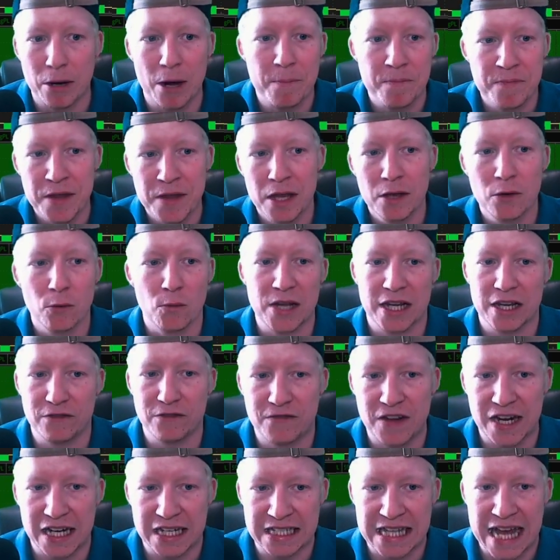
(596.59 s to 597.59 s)
But we can
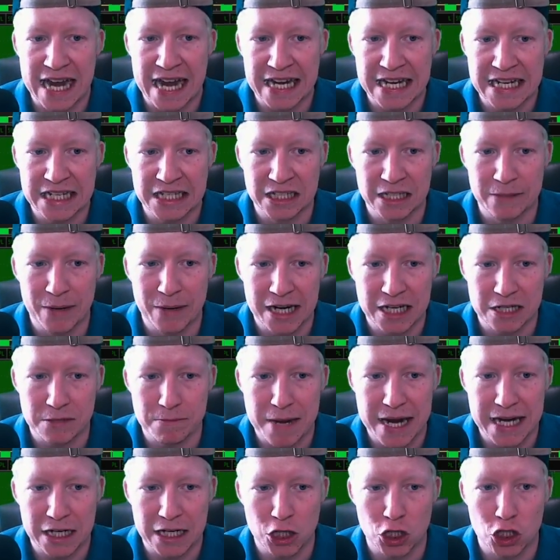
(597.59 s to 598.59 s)
fix that easily by just
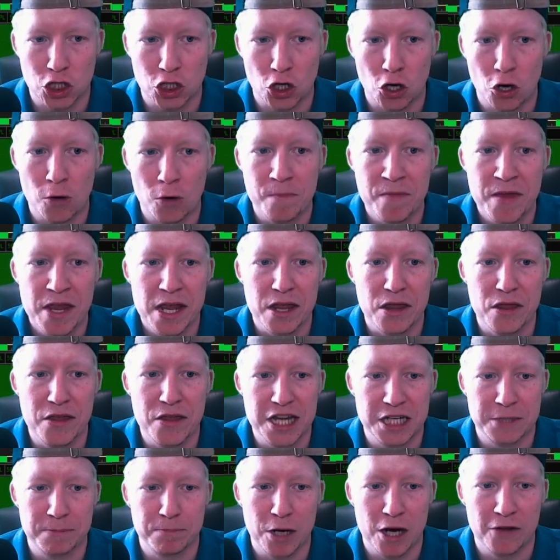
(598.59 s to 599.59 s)
making sure
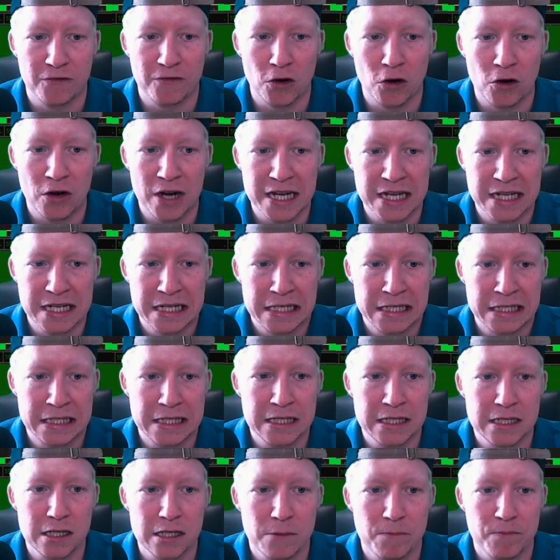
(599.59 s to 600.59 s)
this buffer
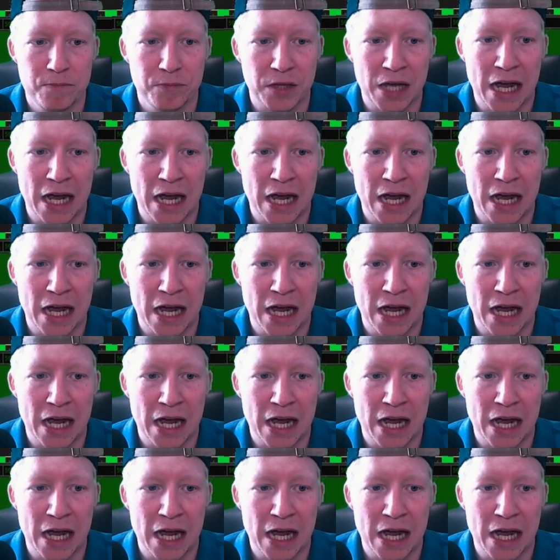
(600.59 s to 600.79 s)
is